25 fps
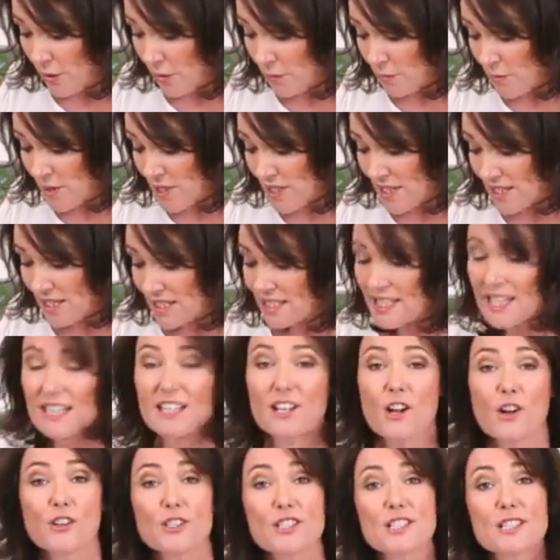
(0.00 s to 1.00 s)
We just set
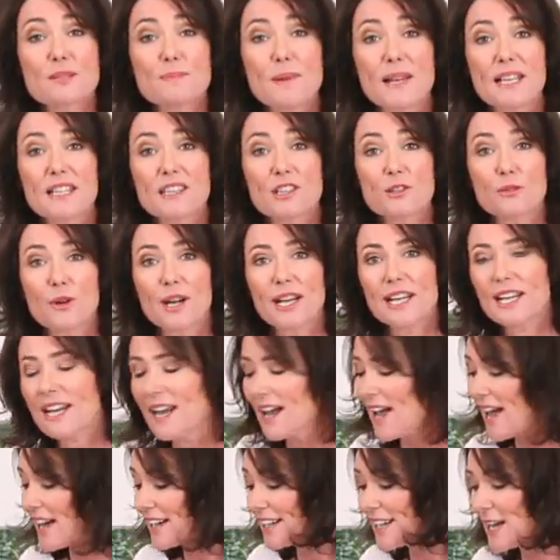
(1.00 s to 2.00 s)
it on speed 3
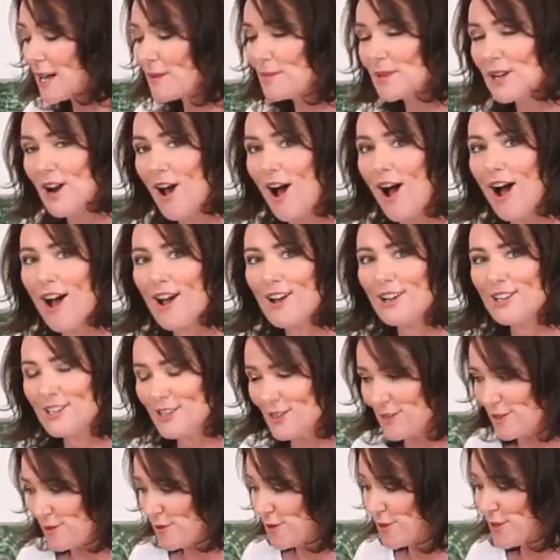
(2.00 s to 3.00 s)
and keep an eye on
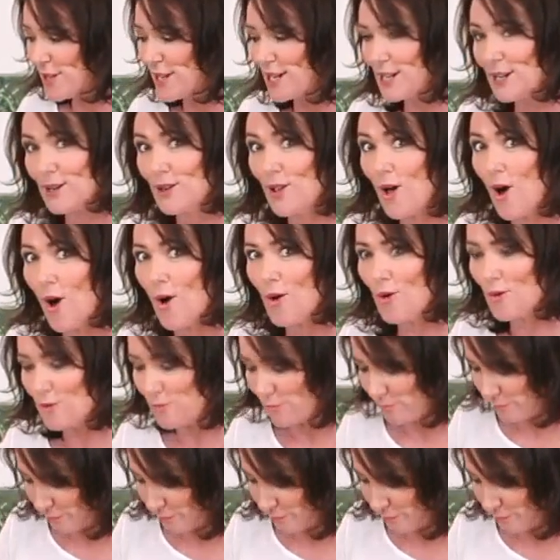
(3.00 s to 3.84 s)
it through the little hole.